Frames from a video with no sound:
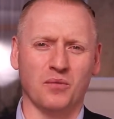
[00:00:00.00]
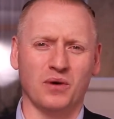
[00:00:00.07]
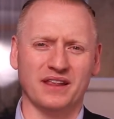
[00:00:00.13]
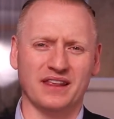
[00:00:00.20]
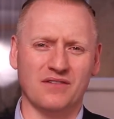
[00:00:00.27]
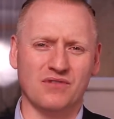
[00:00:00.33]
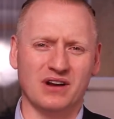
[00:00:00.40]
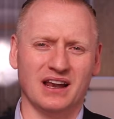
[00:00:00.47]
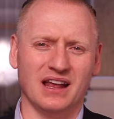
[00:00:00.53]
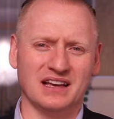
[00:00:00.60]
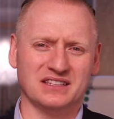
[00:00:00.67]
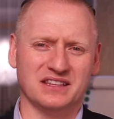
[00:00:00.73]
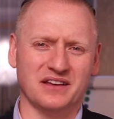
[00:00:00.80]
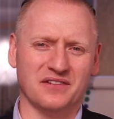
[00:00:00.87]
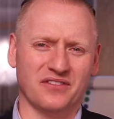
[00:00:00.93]
where they
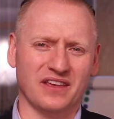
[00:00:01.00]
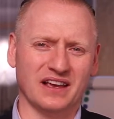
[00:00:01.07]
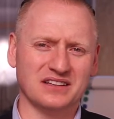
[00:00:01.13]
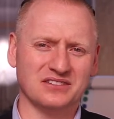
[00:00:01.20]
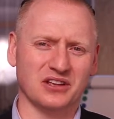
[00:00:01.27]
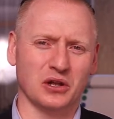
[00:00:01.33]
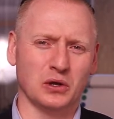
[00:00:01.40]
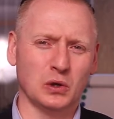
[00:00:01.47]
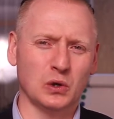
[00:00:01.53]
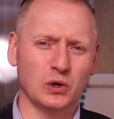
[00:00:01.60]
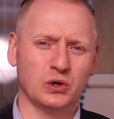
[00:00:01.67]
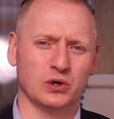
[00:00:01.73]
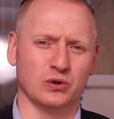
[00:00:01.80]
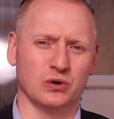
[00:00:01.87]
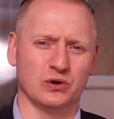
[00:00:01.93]
realized that things that
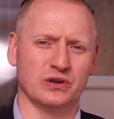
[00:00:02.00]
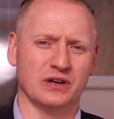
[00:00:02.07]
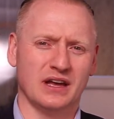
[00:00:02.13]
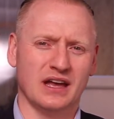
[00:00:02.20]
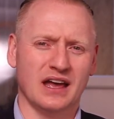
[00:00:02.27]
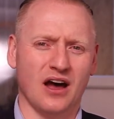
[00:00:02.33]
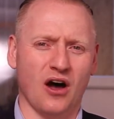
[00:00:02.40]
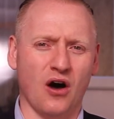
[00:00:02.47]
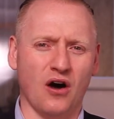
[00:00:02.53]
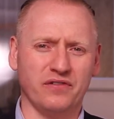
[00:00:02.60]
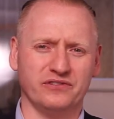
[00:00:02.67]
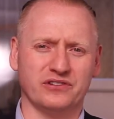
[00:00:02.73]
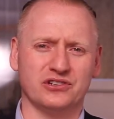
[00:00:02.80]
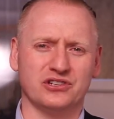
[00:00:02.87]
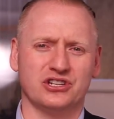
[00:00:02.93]
look good
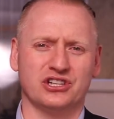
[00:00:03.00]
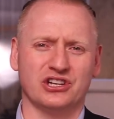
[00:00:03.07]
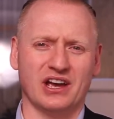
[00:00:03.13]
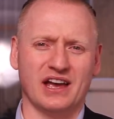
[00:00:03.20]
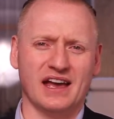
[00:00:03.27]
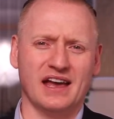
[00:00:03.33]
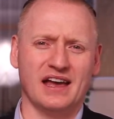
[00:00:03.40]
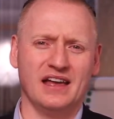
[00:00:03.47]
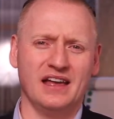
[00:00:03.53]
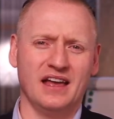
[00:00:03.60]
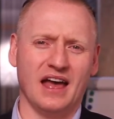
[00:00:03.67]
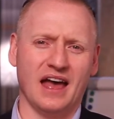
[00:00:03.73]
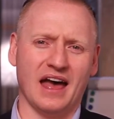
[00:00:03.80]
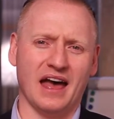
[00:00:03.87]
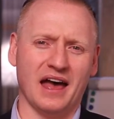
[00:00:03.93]
often share
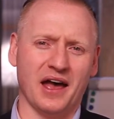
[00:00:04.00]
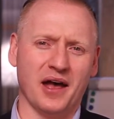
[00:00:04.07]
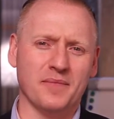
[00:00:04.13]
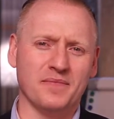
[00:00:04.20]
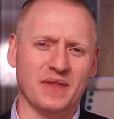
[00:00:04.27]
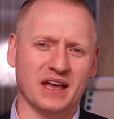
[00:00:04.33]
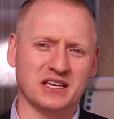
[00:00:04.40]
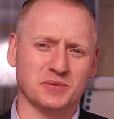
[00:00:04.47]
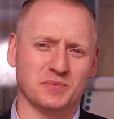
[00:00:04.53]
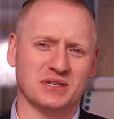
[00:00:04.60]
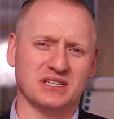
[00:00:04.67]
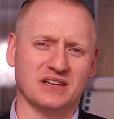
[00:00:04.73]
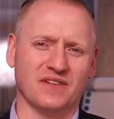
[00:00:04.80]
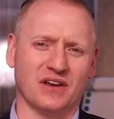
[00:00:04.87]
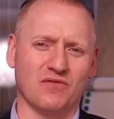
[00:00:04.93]
a
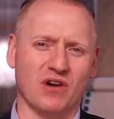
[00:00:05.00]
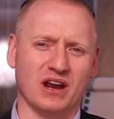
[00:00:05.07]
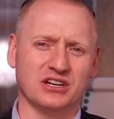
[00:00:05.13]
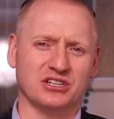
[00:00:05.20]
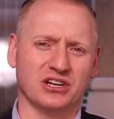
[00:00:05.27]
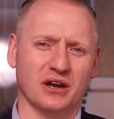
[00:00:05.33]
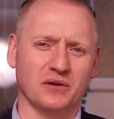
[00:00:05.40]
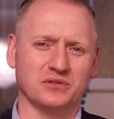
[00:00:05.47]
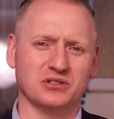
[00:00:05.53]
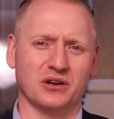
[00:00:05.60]
specific ratio.